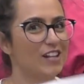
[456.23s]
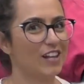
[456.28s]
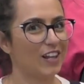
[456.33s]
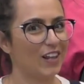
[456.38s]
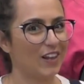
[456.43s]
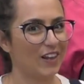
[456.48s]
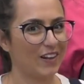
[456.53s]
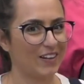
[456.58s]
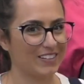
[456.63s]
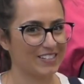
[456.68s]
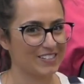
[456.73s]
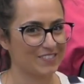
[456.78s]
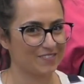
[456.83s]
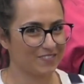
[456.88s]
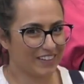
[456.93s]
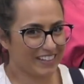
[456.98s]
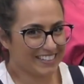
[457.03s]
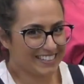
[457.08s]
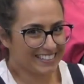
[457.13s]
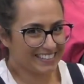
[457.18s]
Lots of
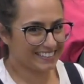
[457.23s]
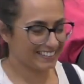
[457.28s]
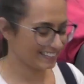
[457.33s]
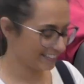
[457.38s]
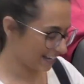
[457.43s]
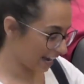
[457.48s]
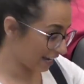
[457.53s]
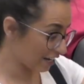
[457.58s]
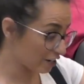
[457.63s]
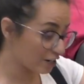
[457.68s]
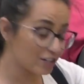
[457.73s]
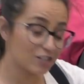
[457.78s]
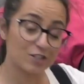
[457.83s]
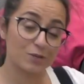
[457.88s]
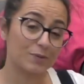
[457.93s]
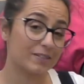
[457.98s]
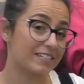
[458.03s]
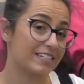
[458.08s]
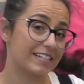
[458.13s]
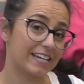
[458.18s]
fun. And you can do
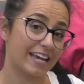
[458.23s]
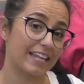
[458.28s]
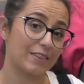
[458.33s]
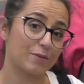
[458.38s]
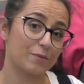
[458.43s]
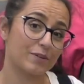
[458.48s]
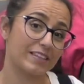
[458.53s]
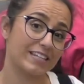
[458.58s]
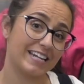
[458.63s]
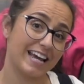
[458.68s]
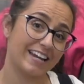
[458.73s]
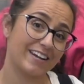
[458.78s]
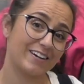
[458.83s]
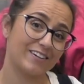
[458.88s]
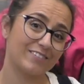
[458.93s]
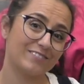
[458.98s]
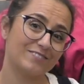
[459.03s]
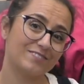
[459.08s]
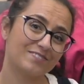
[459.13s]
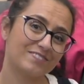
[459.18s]
it together with an
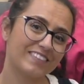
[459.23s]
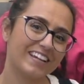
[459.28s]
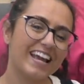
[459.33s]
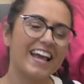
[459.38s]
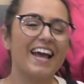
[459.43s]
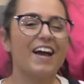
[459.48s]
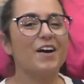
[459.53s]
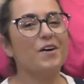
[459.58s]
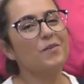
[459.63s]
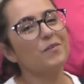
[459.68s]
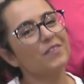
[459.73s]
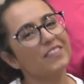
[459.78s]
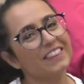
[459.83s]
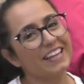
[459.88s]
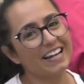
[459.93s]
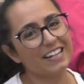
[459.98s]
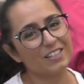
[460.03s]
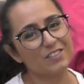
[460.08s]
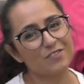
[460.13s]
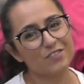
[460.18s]
adult. Well,
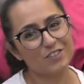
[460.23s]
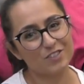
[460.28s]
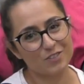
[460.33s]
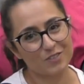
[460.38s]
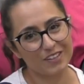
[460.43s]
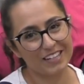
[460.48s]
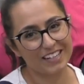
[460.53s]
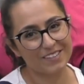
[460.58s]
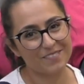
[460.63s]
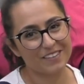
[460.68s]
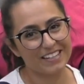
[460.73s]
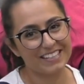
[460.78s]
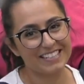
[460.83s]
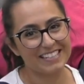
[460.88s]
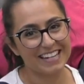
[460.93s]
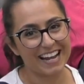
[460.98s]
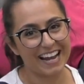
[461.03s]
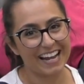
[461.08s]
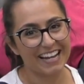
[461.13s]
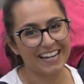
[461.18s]
thanks for joining me
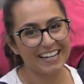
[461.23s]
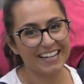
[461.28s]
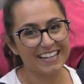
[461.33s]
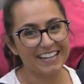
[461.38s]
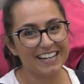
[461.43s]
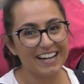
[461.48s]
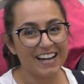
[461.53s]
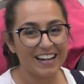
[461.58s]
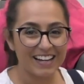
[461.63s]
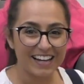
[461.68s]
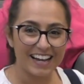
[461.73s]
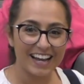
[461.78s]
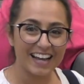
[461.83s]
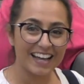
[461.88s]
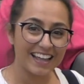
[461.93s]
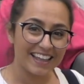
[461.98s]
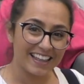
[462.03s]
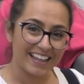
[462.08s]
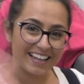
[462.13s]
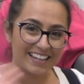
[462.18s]
today.
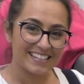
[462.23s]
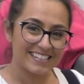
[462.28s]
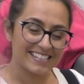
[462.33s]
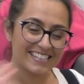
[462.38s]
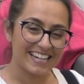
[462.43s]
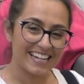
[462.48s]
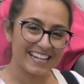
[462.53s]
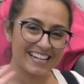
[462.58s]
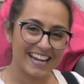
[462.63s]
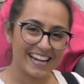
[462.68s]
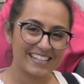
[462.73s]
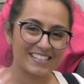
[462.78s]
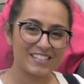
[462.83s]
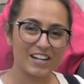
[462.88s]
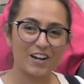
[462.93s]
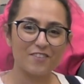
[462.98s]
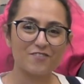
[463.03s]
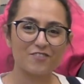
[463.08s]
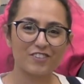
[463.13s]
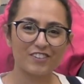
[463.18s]
See you next
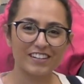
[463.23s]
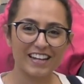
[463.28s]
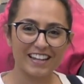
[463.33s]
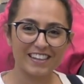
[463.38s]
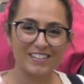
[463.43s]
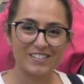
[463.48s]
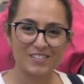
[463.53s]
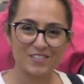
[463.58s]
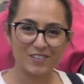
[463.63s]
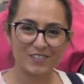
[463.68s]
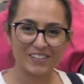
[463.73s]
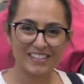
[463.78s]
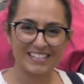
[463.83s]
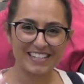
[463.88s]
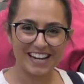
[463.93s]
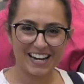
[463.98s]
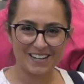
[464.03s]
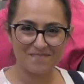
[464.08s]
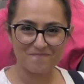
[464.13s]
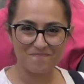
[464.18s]
time for another story
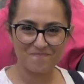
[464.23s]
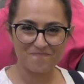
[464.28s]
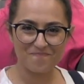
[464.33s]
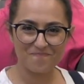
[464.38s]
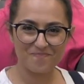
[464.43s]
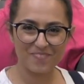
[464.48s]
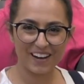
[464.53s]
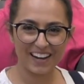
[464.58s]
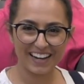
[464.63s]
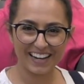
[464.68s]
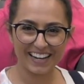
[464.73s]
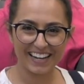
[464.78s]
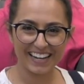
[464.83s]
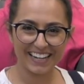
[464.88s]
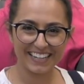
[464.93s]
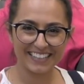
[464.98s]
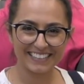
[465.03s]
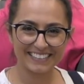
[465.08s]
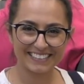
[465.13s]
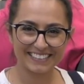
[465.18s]
time.
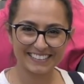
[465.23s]
Bye.